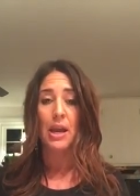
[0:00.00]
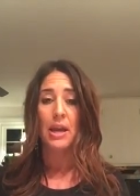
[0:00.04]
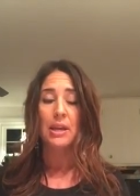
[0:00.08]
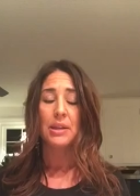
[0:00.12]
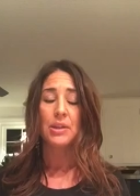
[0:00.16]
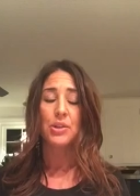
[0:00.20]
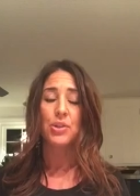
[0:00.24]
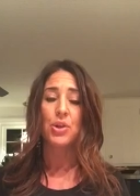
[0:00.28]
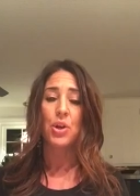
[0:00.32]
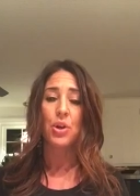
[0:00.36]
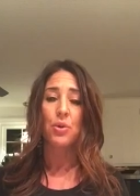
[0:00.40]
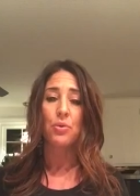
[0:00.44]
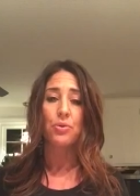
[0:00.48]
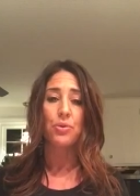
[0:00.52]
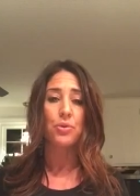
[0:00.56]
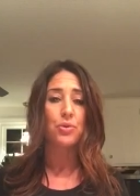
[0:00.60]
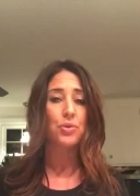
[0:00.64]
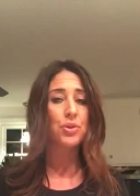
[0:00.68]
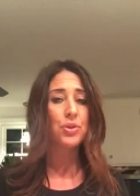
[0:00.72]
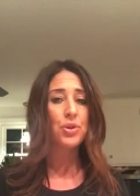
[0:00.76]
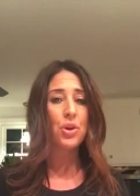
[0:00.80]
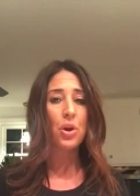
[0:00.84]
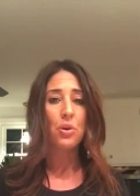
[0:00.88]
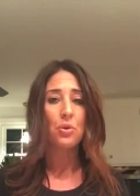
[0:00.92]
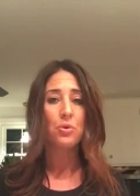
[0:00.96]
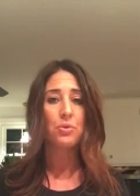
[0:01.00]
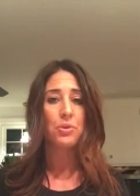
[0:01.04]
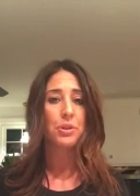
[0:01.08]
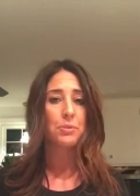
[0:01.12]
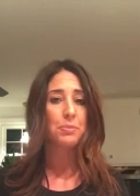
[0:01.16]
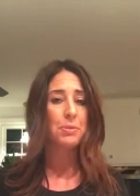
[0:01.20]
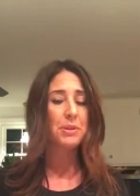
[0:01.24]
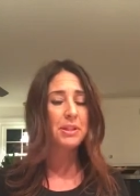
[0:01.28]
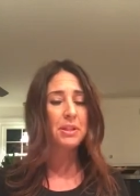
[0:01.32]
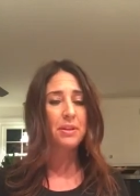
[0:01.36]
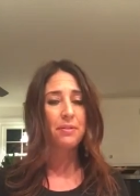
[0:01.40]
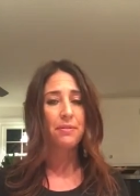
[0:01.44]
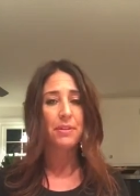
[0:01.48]
So there's no
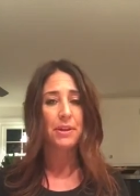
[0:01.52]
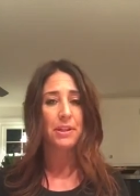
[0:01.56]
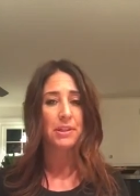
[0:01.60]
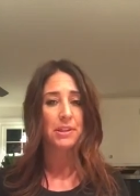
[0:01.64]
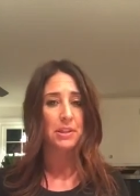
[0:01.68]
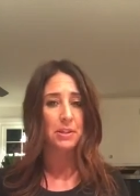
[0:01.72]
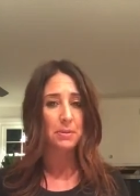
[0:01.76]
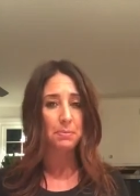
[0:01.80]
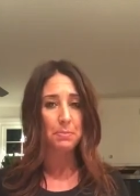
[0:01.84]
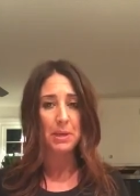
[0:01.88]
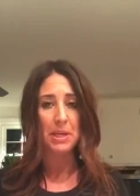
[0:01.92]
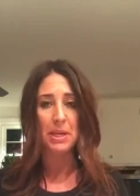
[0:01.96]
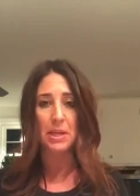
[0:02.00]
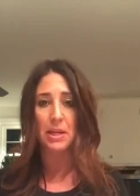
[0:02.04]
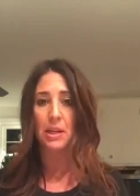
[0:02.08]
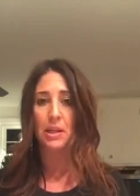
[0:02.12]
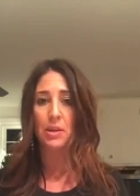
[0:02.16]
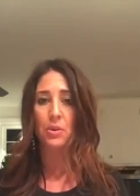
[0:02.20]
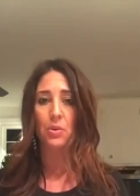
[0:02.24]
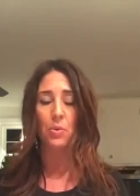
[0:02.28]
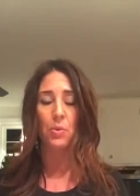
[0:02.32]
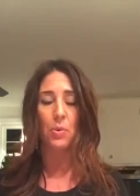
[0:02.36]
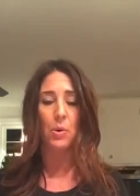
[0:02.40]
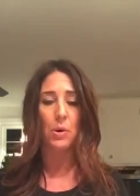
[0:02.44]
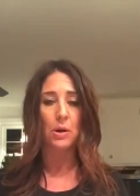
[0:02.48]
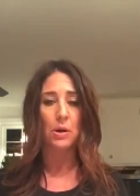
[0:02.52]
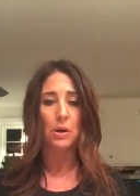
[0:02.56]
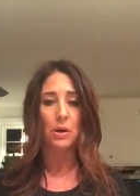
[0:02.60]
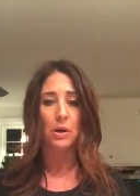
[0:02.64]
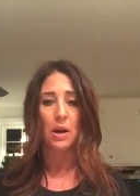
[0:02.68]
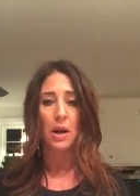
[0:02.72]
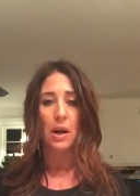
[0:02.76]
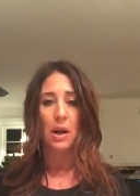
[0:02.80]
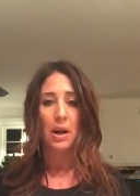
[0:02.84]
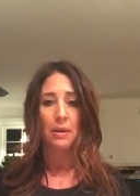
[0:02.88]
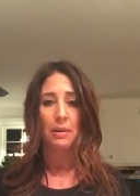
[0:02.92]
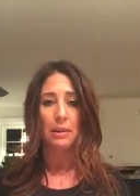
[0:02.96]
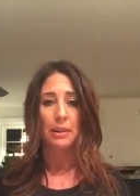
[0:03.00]
specific speed or
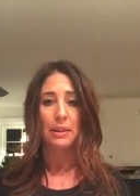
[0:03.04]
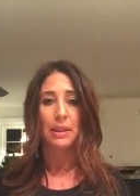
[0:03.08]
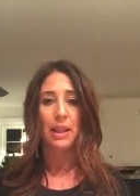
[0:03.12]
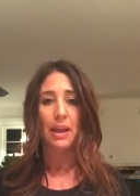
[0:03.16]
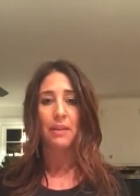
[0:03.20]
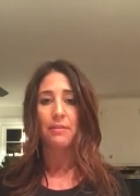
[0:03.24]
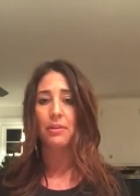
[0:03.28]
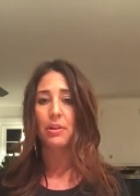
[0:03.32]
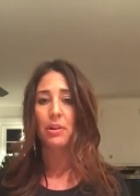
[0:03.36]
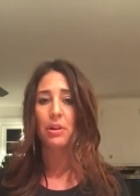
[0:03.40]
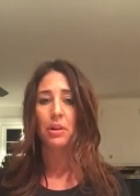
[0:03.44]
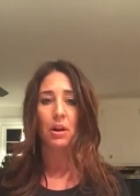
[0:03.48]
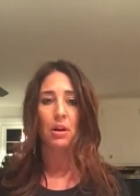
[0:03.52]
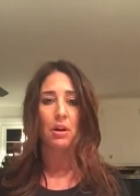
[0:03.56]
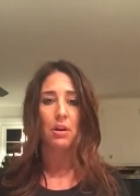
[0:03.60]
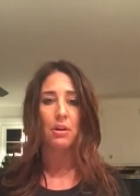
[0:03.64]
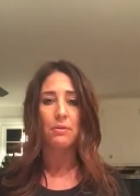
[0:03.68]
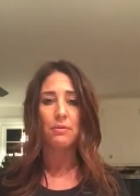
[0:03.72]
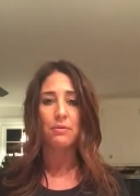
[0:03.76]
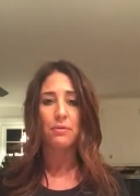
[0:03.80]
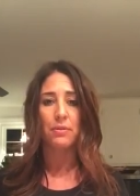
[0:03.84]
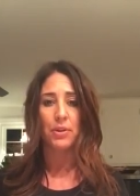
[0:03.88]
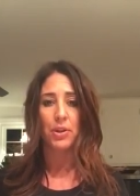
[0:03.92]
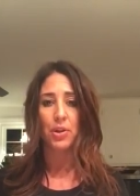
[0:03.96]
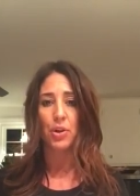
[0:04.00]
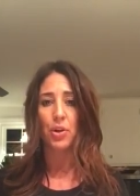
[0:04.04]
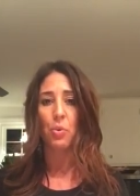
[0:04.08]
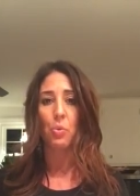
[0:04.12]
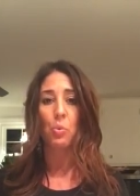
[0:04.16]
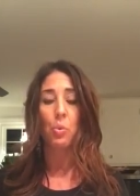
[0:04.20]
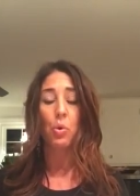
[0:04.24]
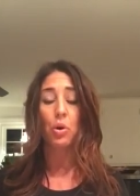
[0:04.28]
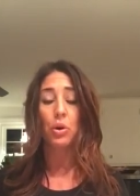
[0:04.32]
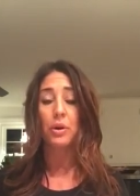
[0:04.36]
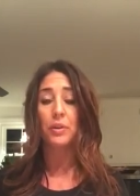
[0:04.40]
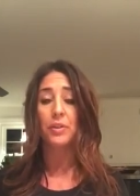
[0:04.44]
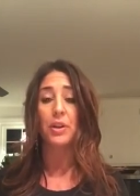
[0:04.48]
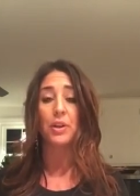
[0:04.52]
level of
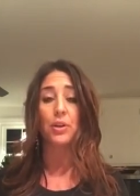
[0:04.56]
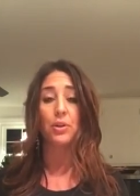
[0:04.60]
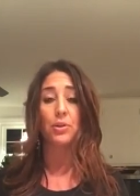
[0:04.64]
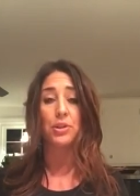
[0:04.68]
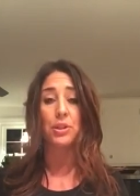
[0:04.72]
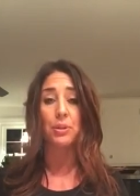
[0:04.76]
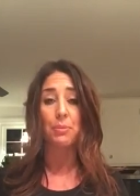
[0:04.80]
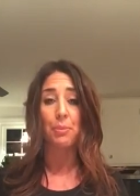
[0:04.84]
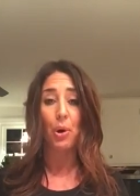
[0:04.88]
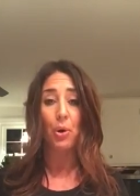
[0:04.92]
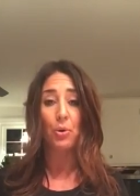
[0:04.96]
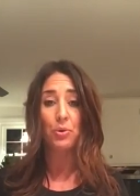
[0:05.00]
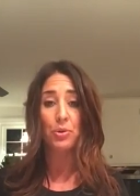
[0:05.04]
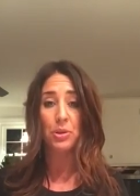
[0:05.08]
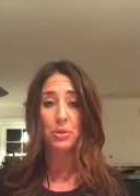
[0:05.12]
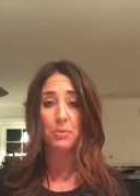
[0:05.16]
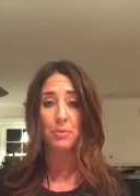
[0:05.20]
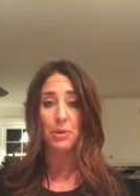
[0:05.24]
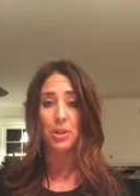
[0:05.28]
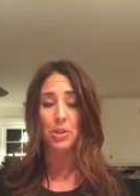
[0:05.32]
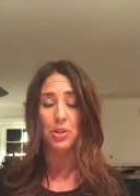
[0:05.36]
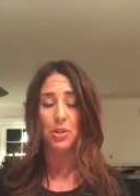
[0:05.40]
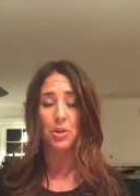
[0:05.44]
work that you're supposed to be